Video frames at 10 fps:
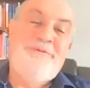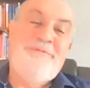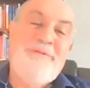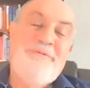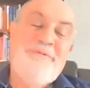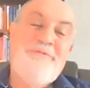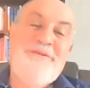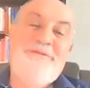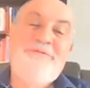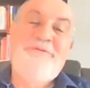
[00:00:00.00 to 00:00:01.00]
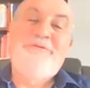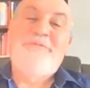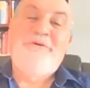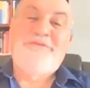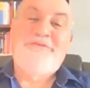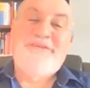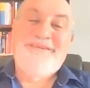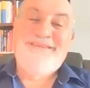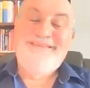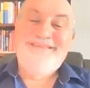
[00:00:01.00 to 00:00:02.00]
the people who read the New York Post.
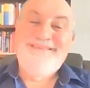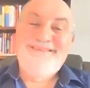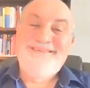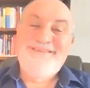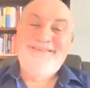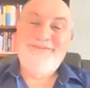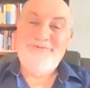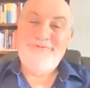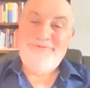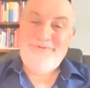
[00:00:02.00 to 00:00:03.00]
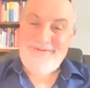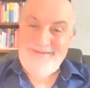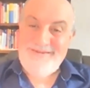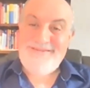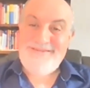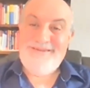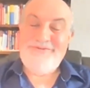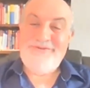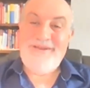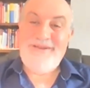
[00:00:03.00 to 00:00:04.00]
So not
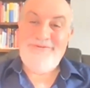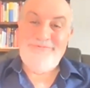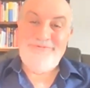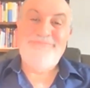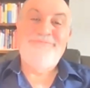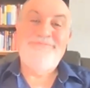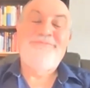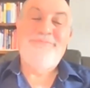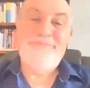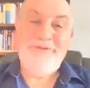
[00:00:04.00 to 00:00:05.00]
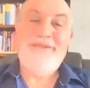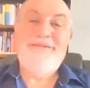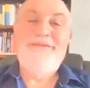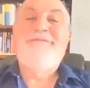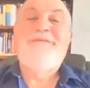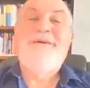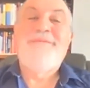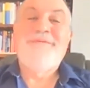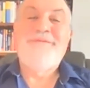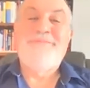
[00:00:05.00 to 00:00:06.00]
try to predict the
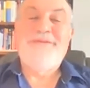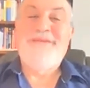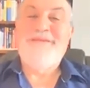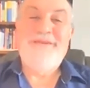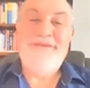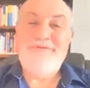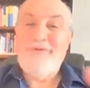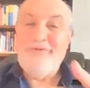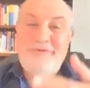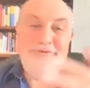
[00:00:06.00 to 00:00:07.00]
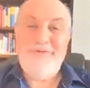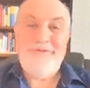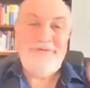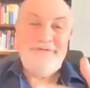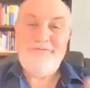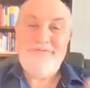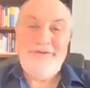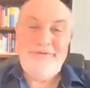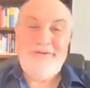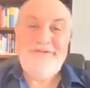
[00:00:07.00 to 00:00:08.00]
environment, but that's what, or or try
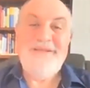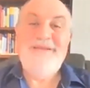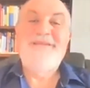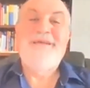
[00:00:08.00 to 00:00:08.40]
to understand